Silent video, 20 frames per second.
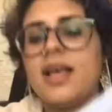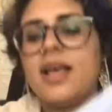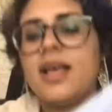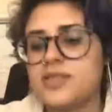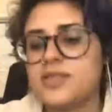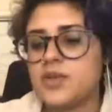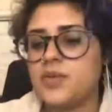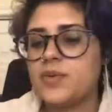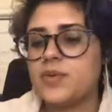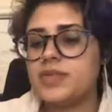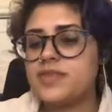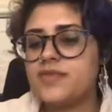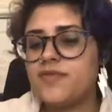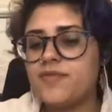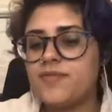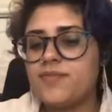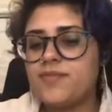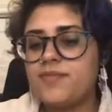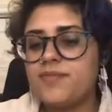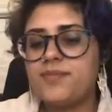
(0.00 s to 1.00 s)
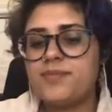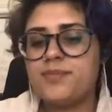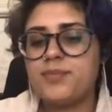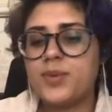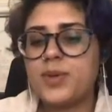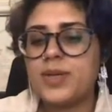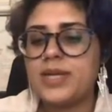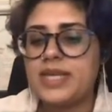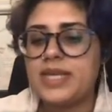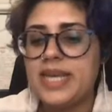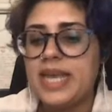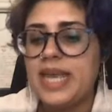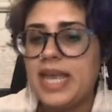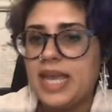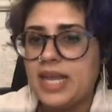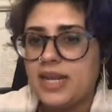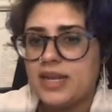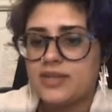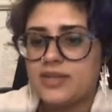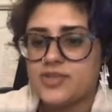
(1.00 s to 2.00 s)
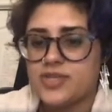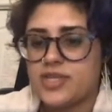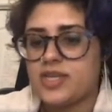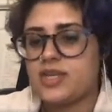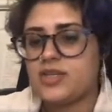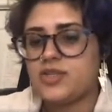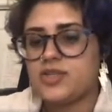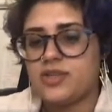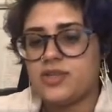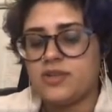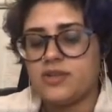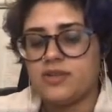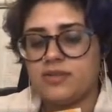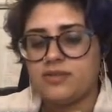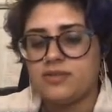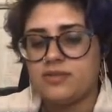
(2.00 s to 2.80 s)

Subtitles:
so it's pretty and educational.